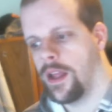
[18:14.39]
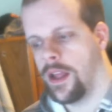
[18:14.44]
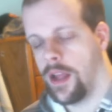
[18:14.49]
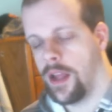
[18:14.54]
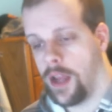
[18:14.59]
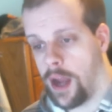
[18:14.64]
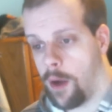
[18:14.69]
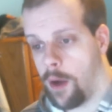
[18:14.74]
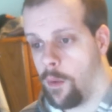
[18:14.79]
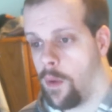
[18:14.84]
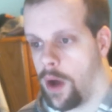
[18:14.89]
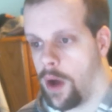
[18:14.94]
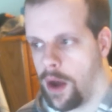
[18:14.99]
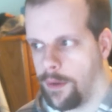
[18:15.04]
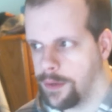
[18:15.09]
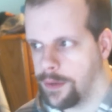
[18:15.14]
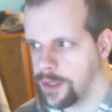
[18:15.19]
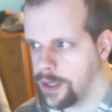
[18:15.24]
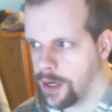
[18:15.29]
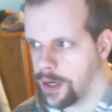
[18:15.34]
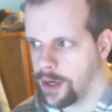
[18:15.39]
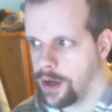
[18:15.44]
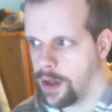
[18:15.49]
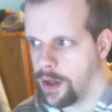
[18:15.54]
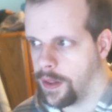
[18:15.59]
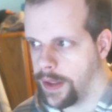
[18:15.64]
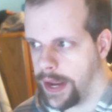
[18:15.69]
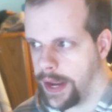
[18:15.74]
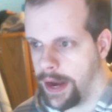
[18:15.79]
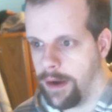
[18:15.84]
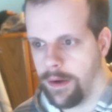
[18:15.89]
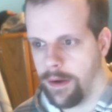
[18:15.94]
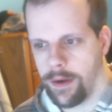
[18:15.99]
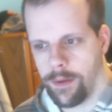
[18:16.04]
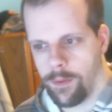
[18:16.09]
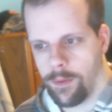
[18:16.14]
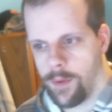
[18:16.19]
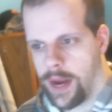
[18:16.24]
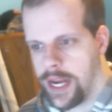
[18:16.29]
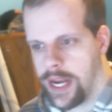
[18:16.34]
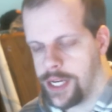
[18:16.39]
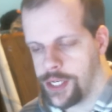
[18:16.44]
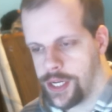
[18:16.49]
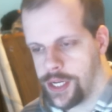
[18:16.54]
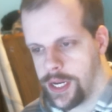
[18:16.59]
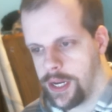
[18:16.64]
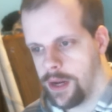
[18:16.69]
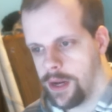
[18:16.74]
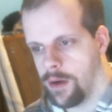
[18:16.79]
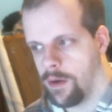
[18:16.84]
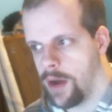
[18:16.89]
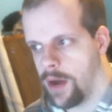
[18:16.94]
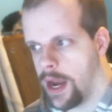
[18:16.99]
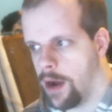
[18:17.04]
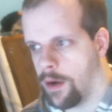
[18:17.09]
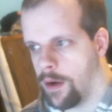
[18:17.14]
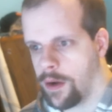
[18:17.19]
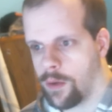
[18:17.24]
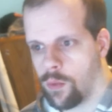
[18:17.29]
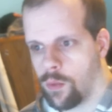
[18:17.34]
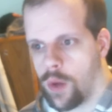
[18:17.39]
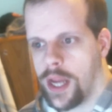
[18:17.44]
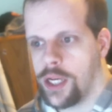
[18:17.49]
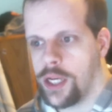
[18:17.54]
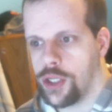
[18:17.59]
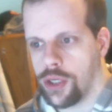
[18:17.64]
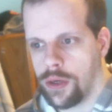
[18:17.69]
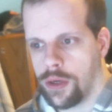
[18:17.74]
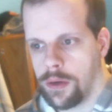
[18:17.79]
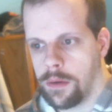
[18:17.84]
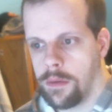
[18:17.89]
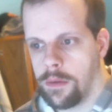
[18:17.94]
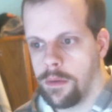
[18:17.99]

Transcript: I, w- I was gonna call it Eric Raging or Eric Rager,